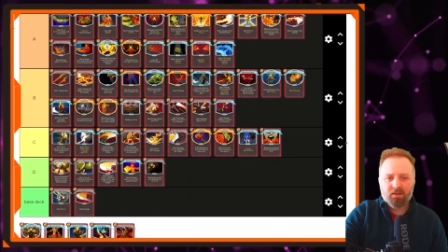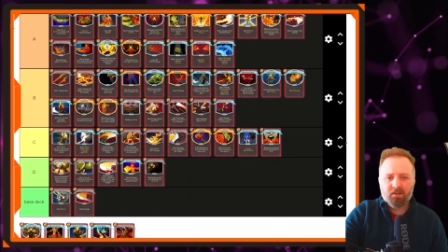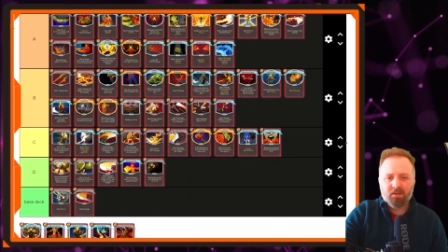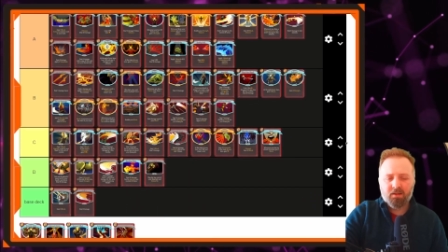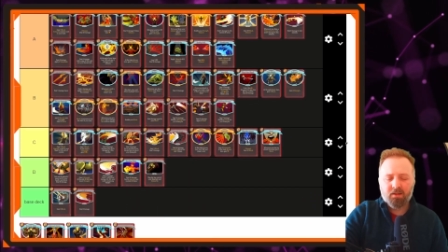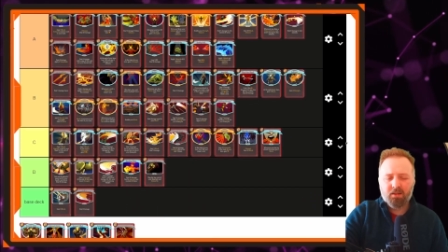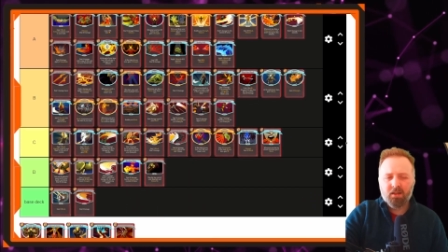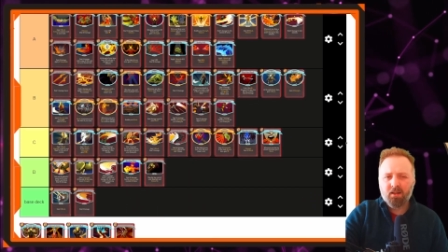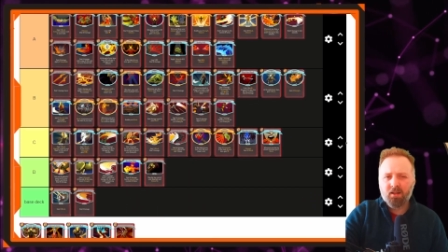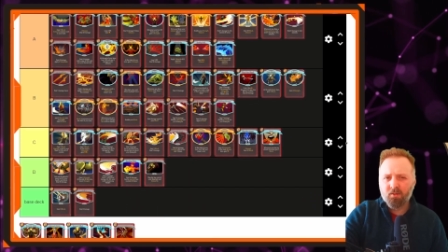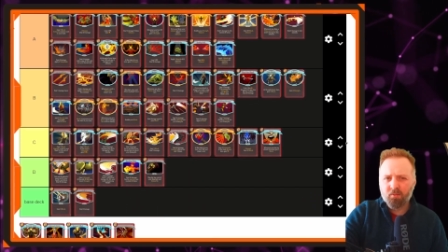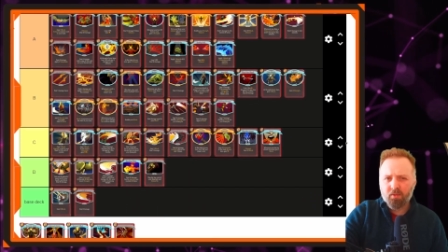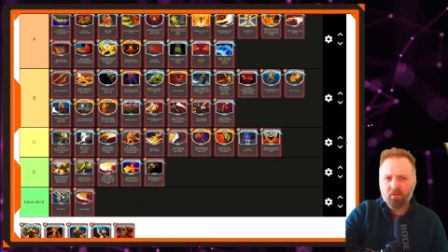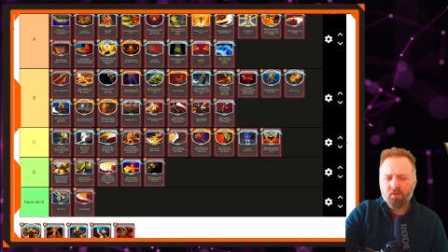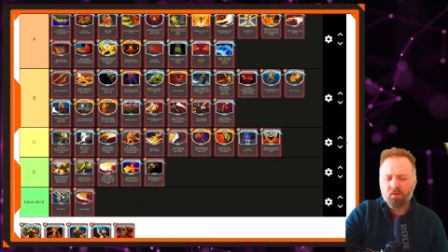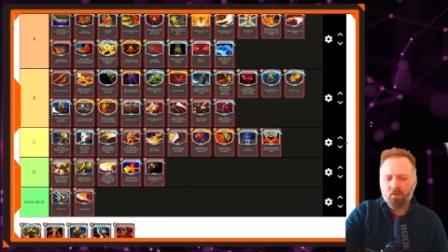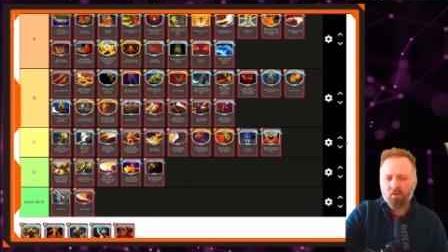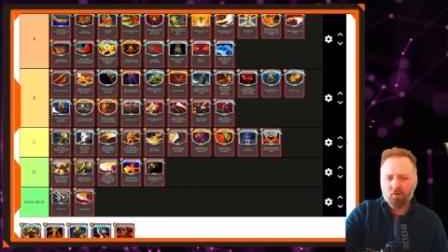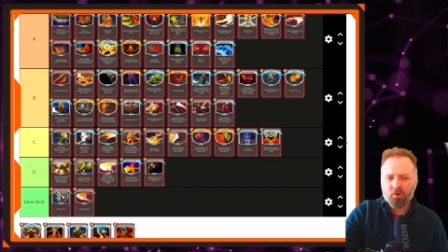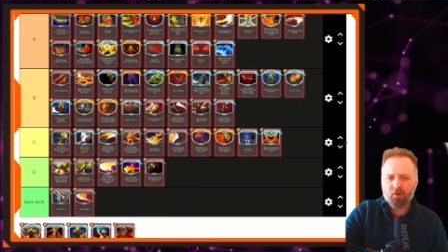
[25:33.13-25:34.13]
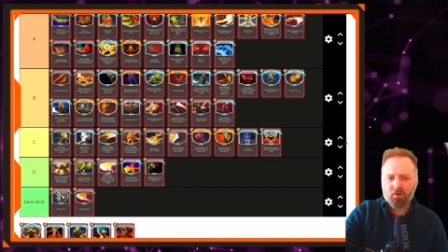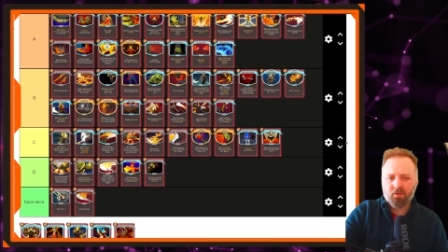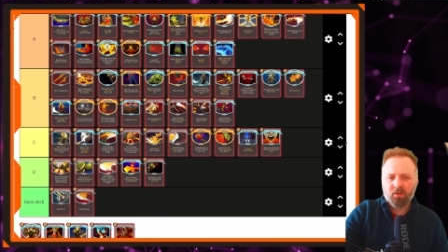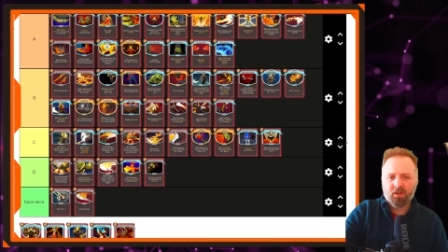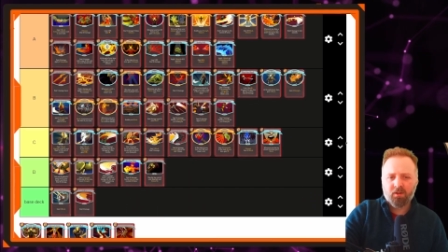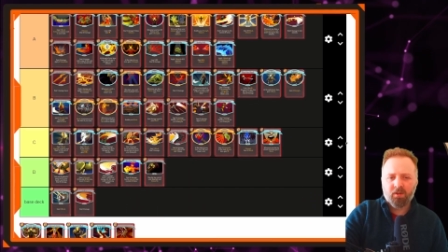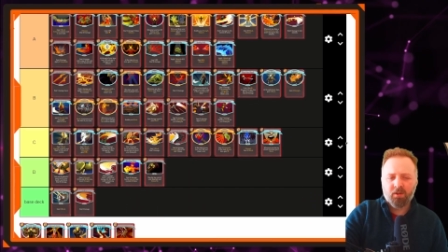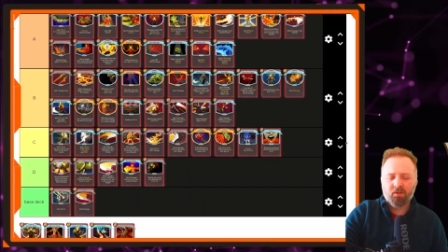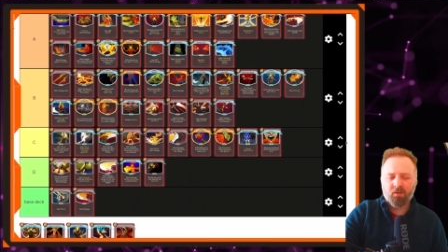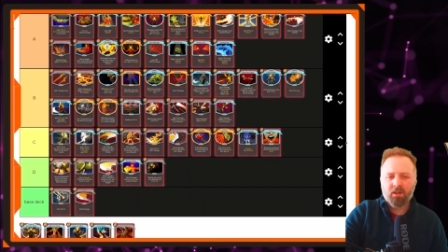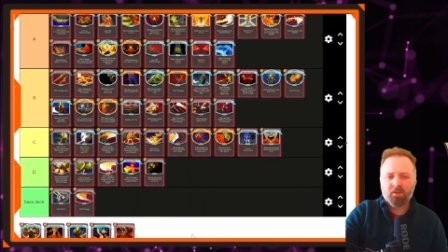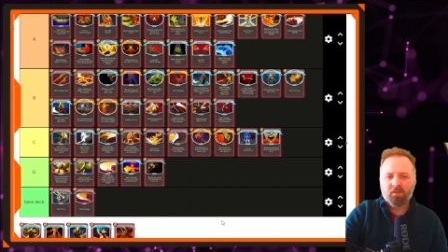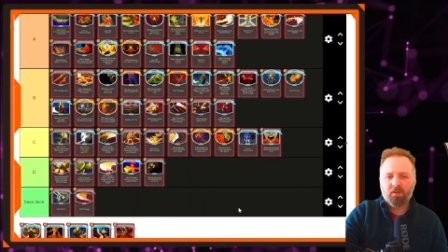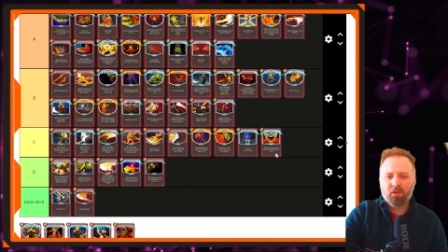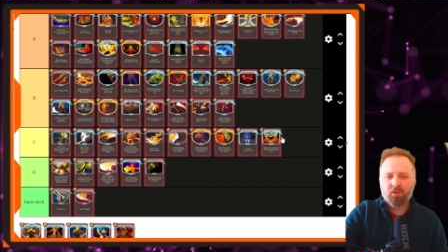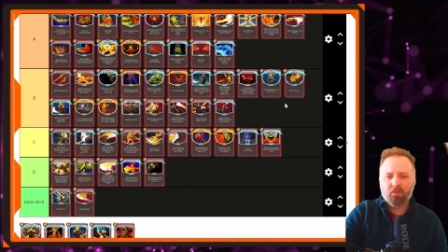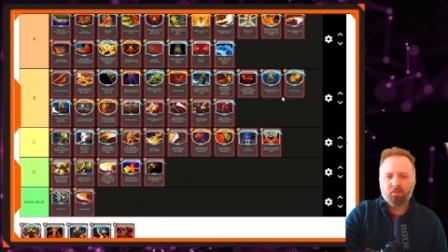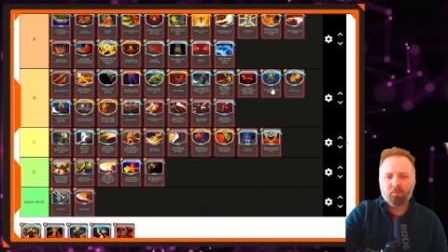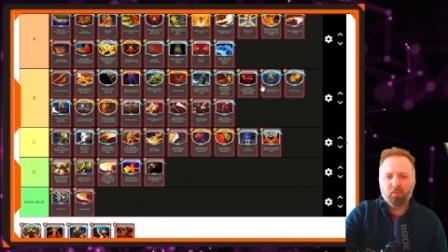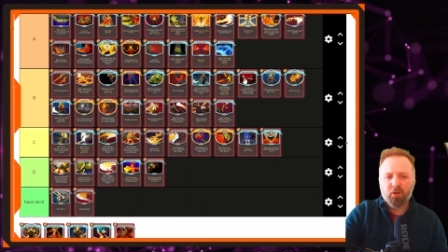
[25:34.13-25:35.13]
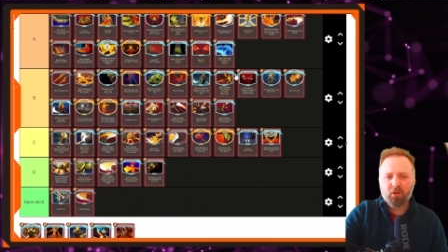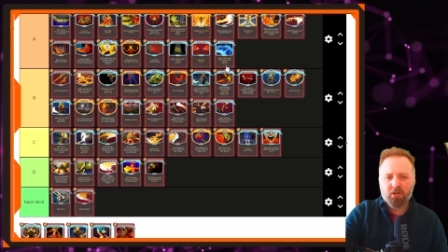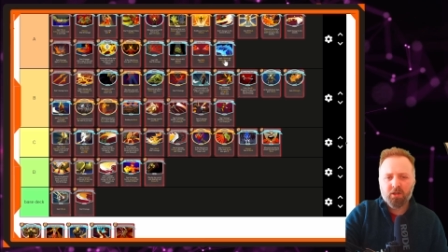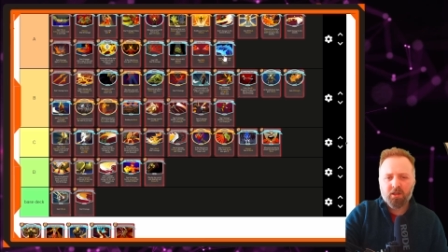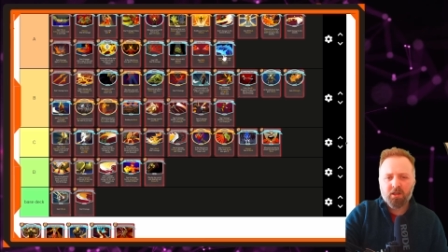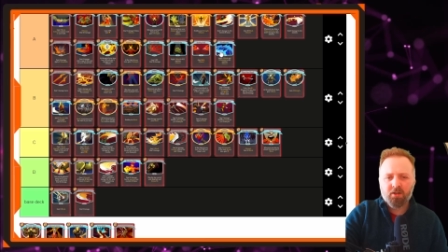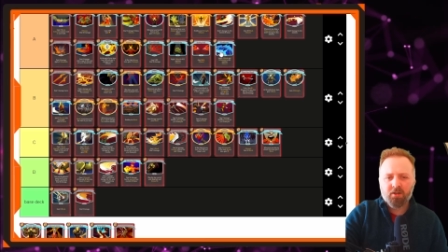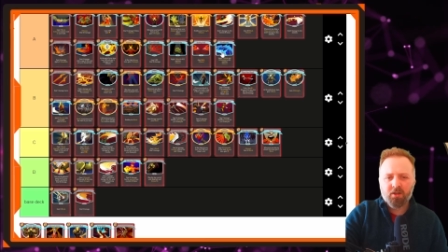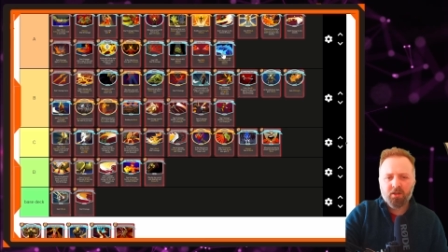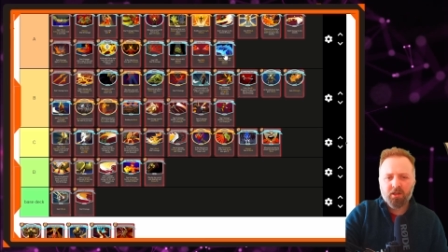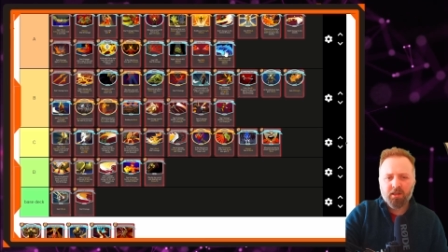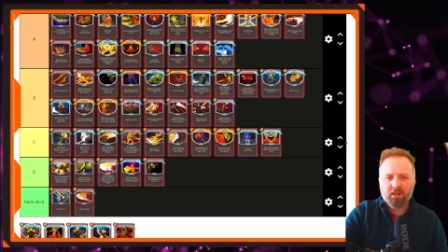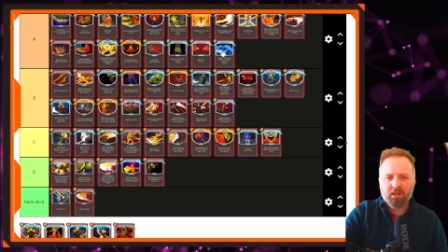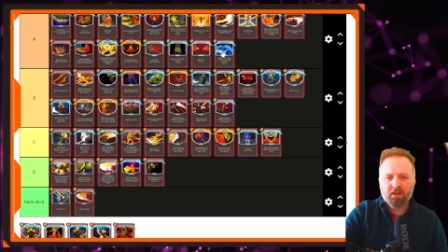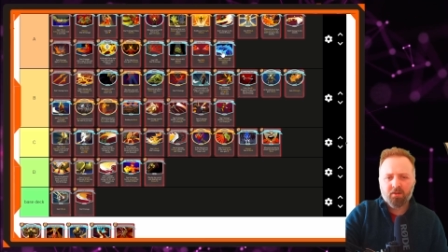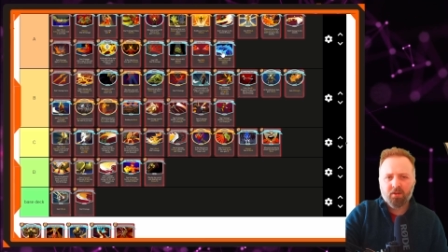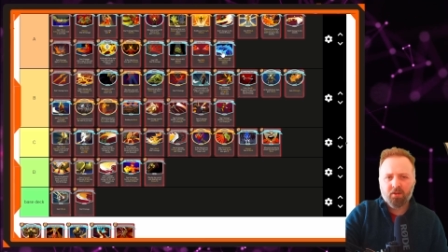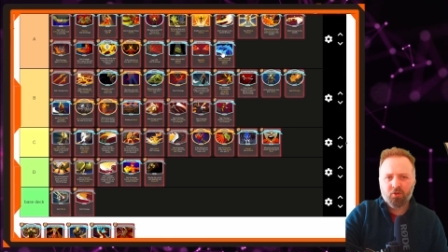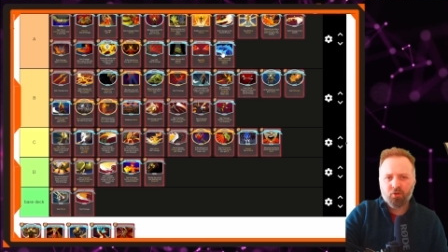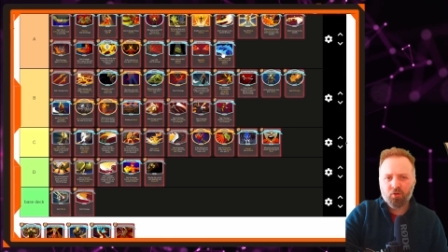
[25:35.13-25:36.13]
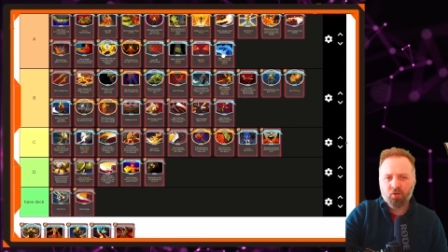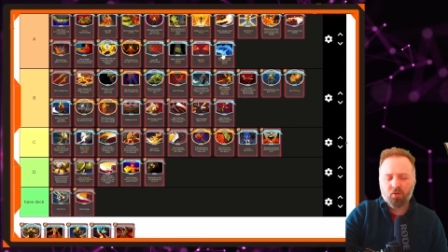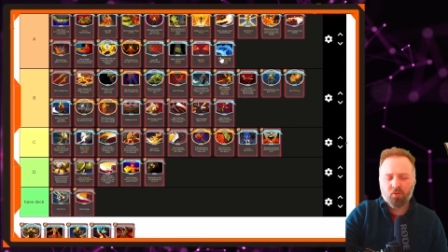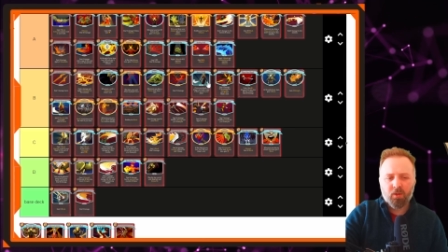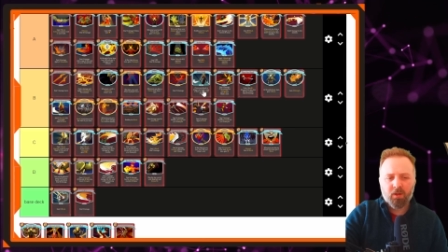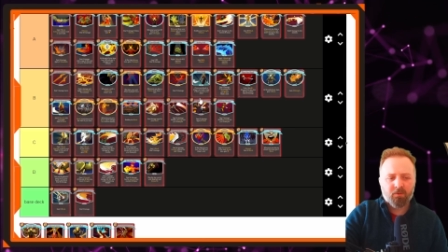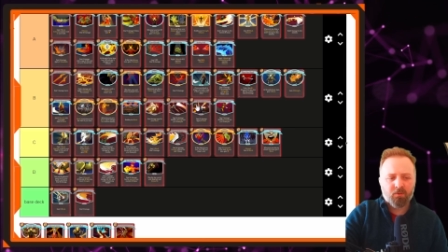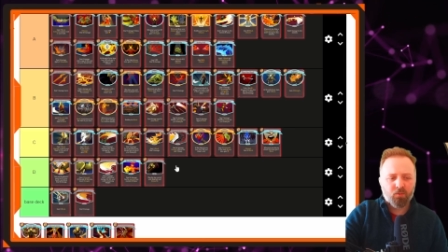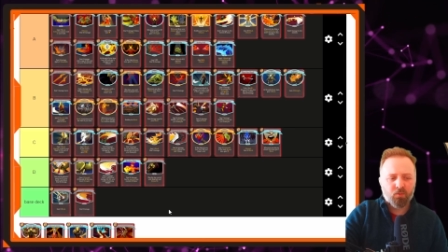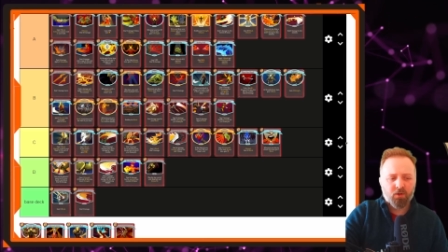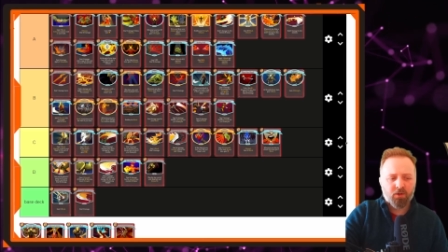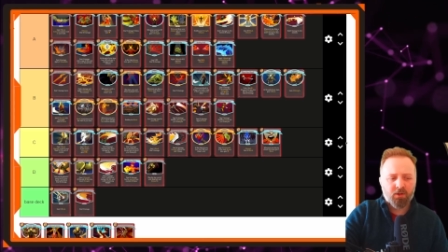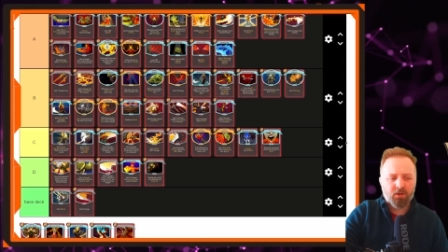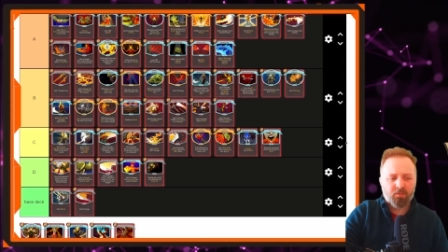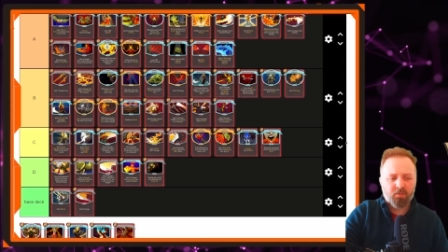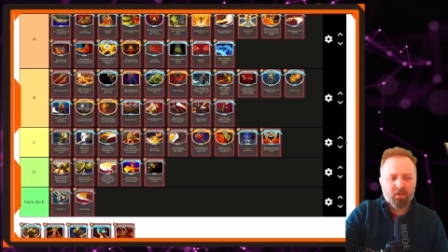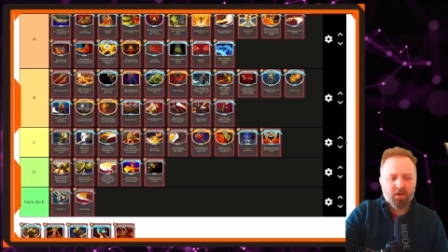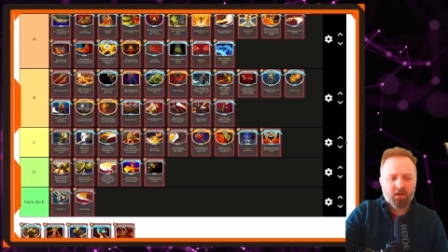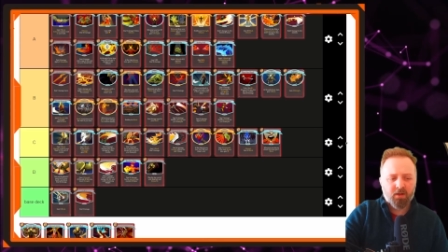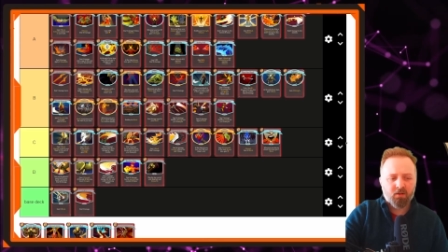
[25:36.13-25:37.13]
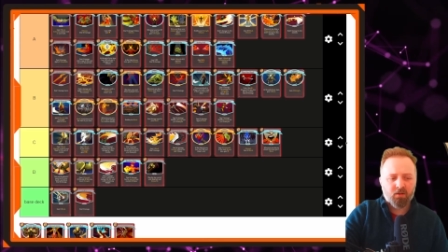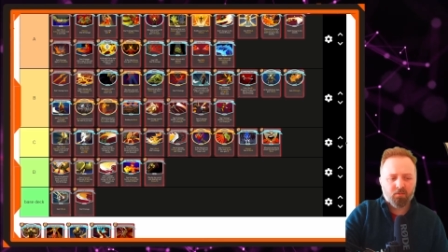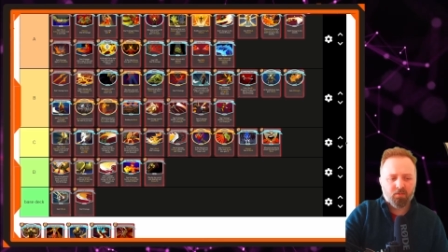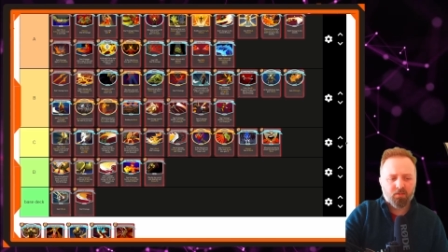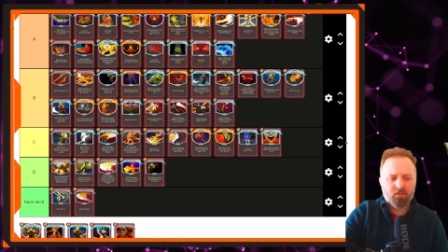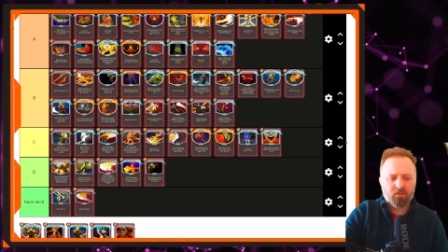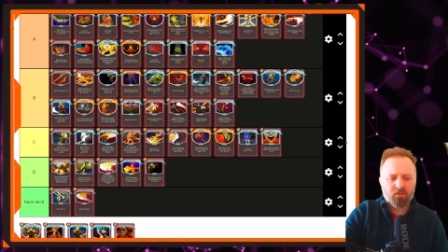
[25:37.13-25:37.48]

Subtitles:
take it with caution. If you don't have a lot of block cards in your deck, then Shockwave's one you pick up.